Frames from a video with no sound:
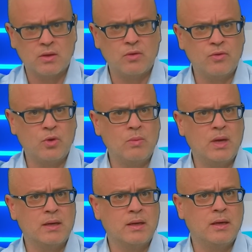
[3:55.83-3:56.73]
Her form
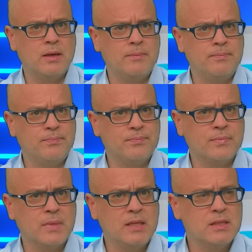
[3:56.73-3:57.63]
line
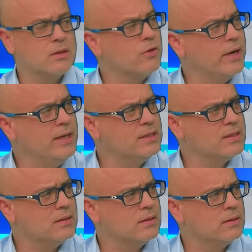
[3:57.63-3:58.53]
isn't
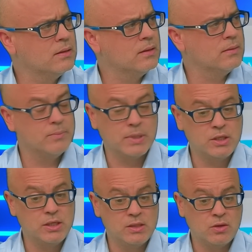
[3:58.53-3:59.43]
great, but
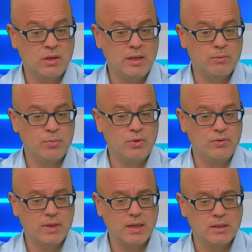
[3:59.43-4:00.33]
she's certainly
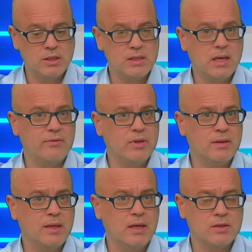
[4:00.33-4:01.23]
improving and she's
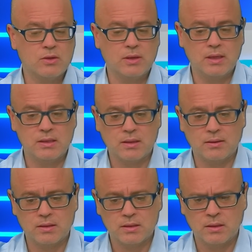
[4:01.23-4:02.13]
loving the extra distance.